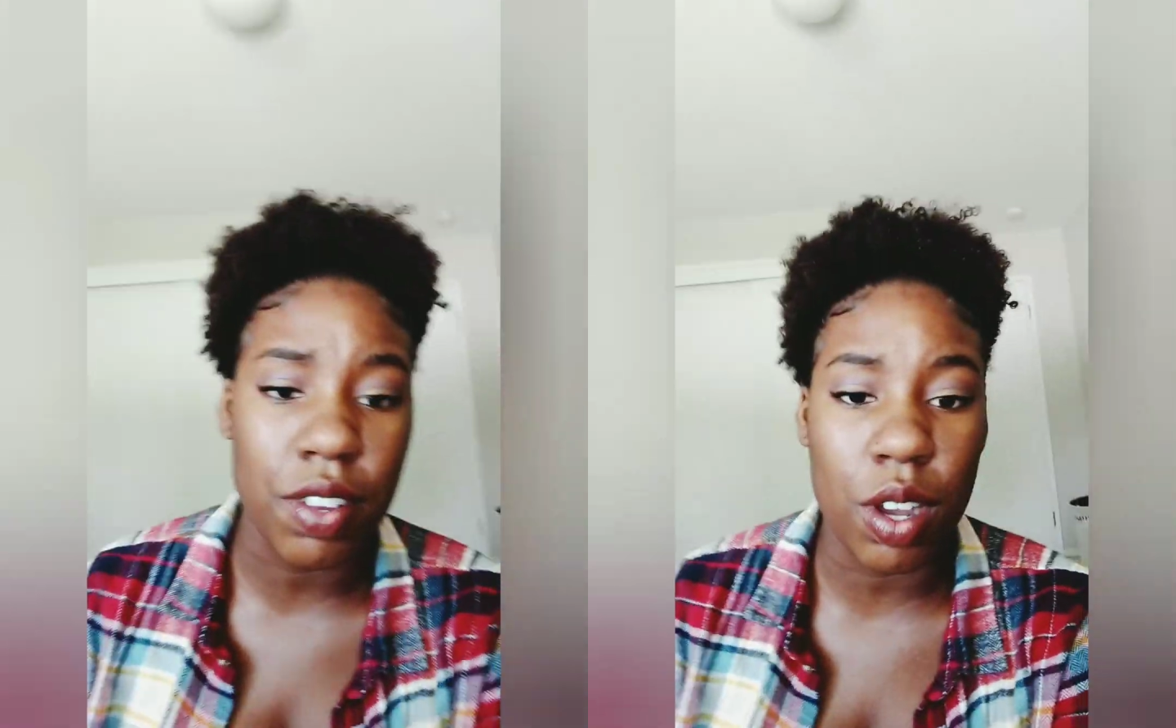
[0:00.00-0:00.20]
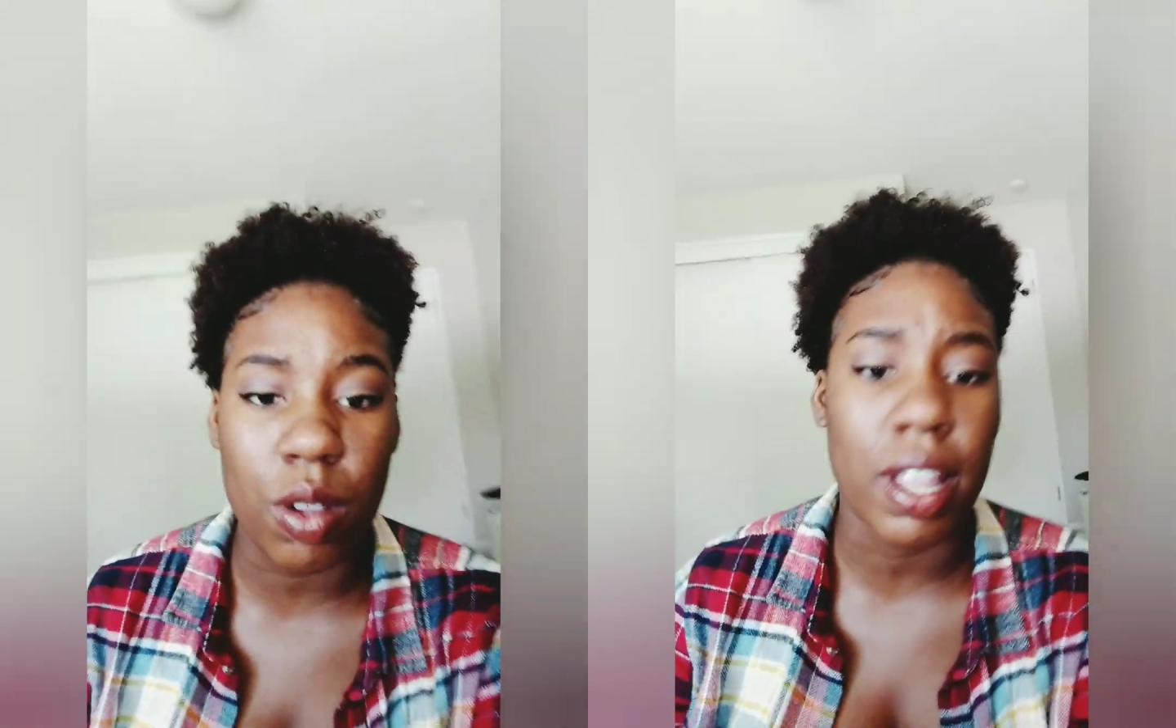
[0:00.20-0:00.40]

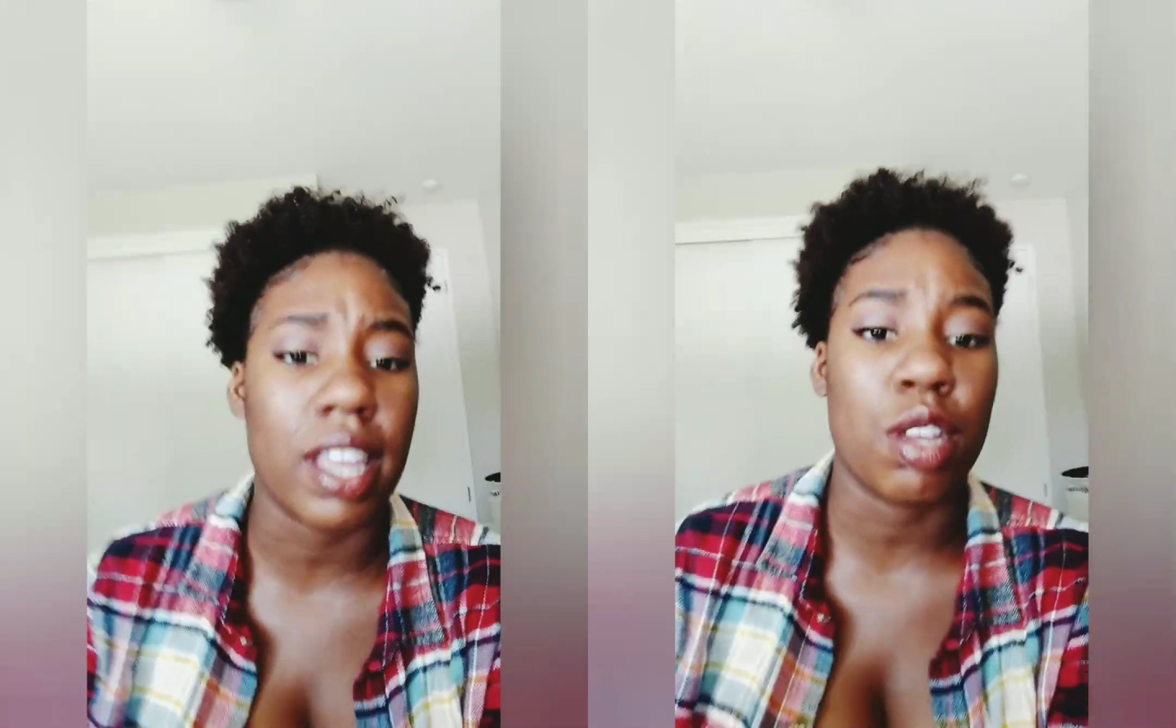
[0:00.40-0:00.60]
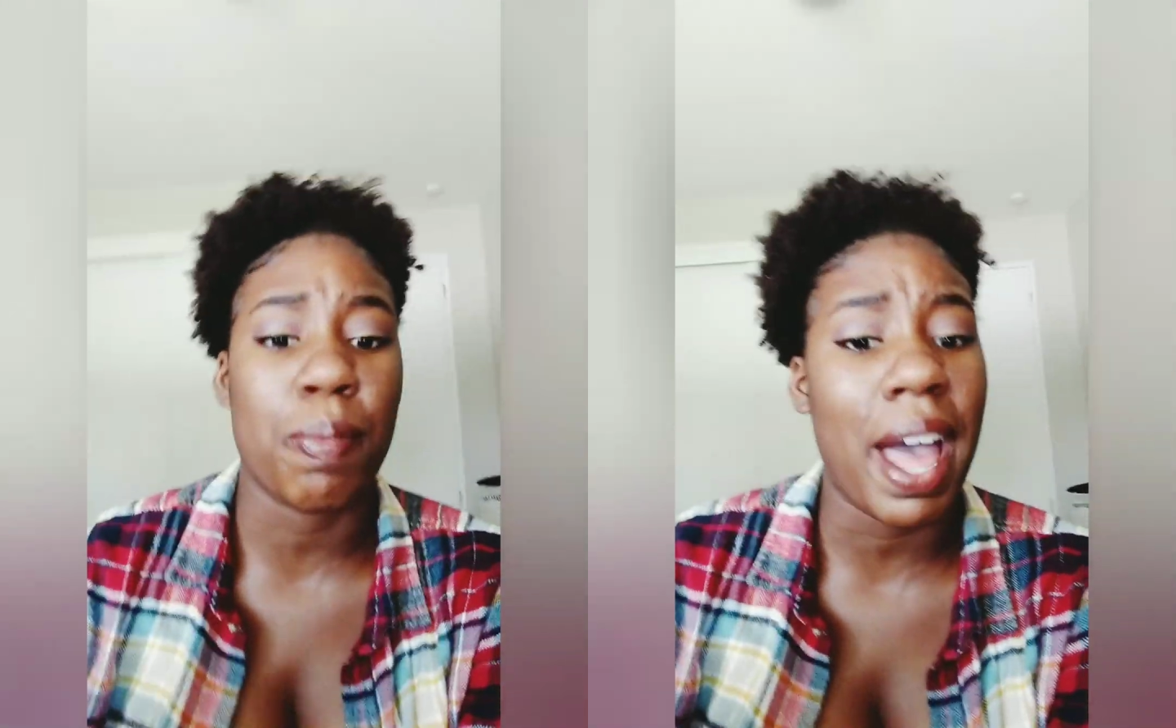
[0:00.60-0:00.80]
you know,
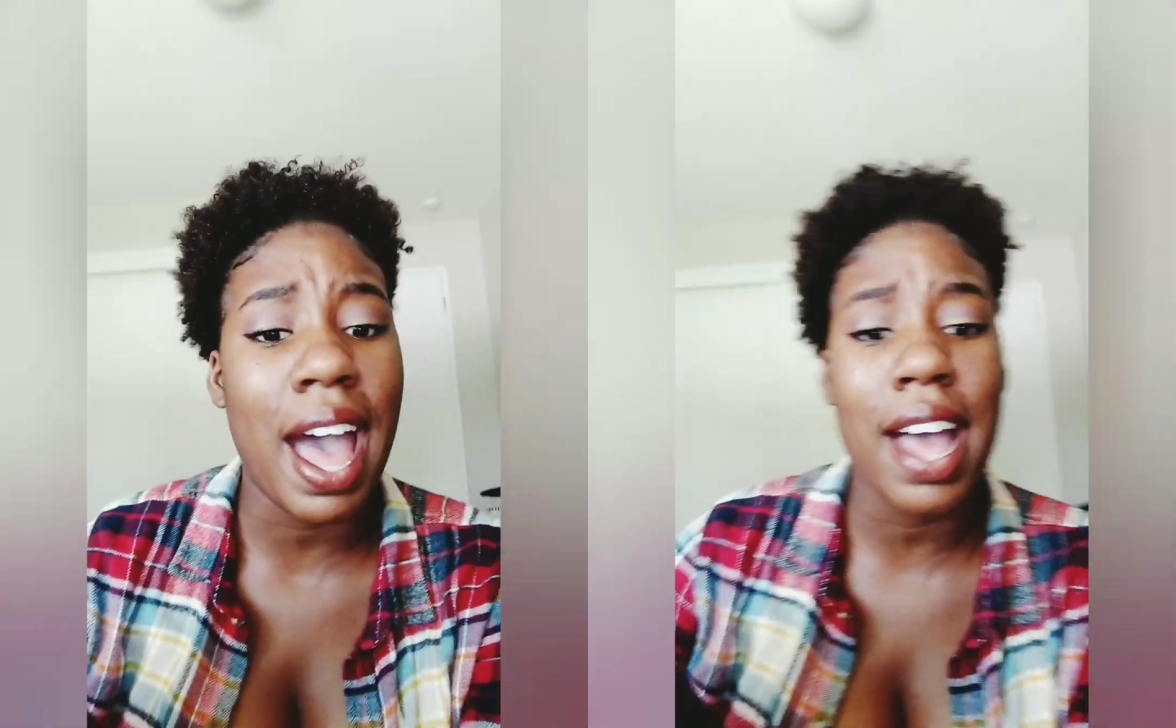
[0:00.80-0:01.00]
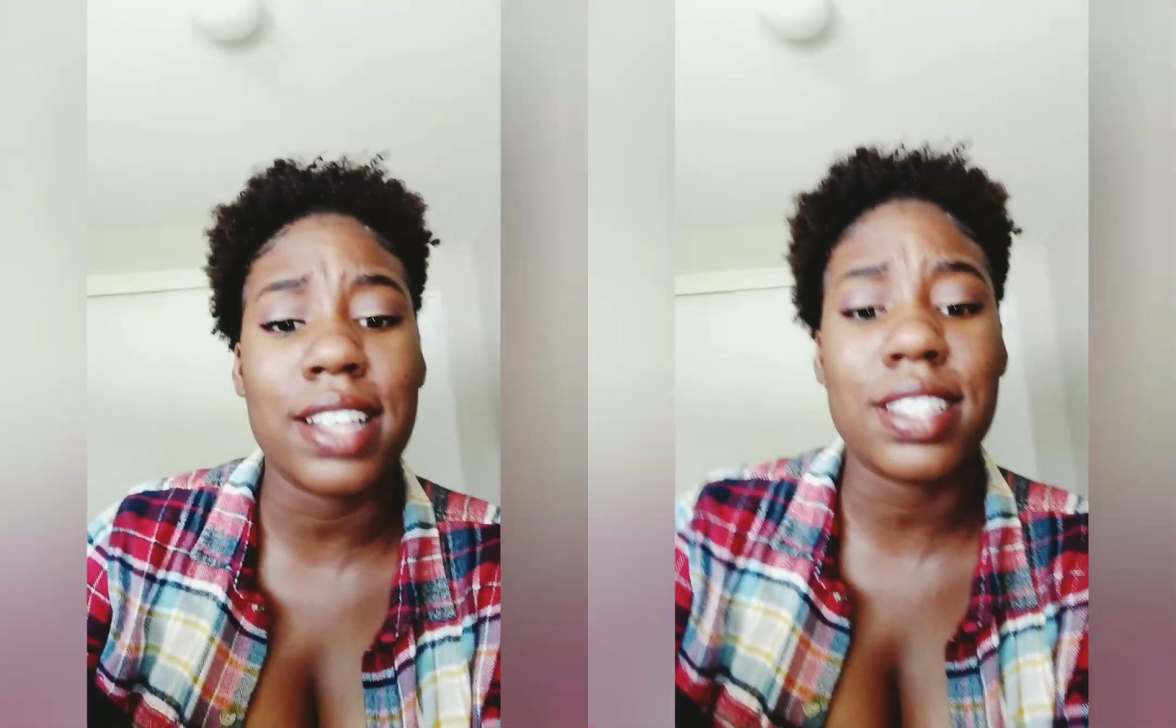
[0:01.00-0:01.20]
like your
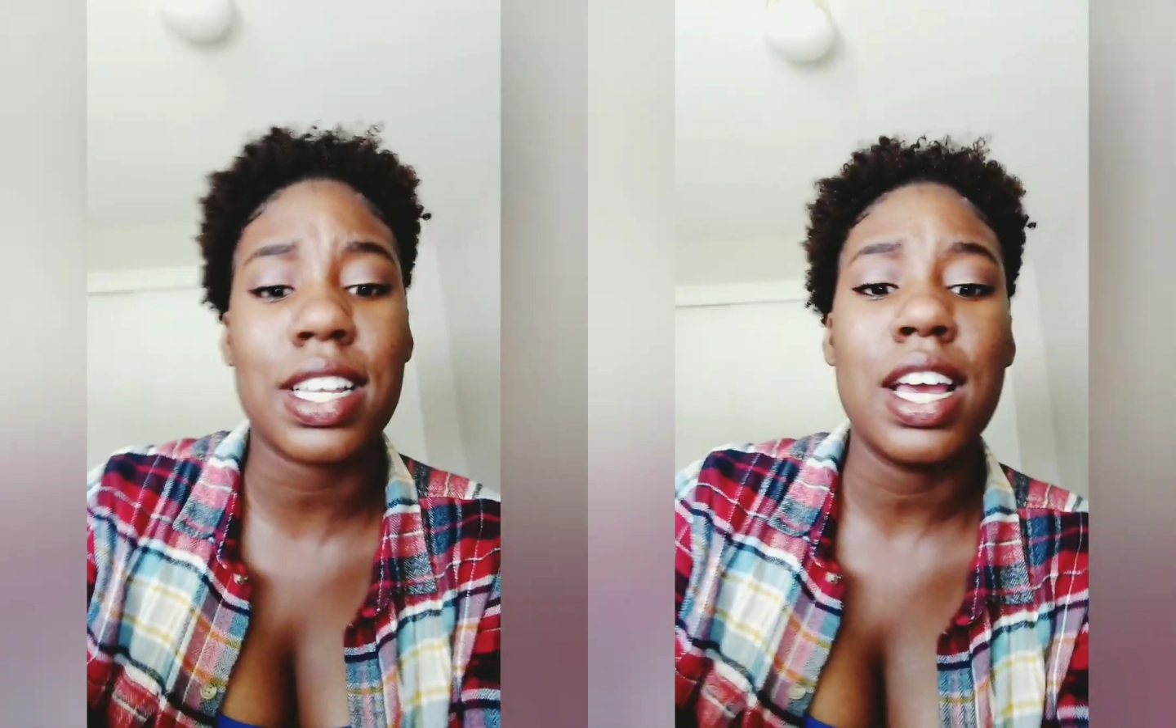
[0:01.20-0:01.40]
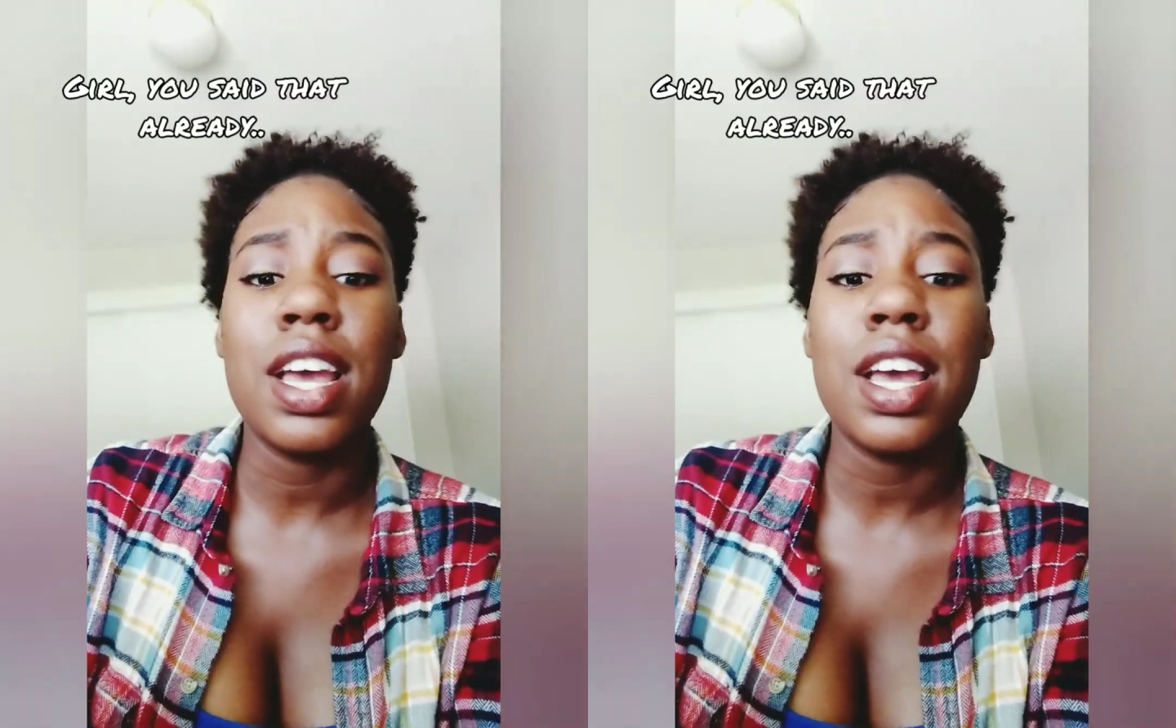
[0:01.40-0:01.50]
past,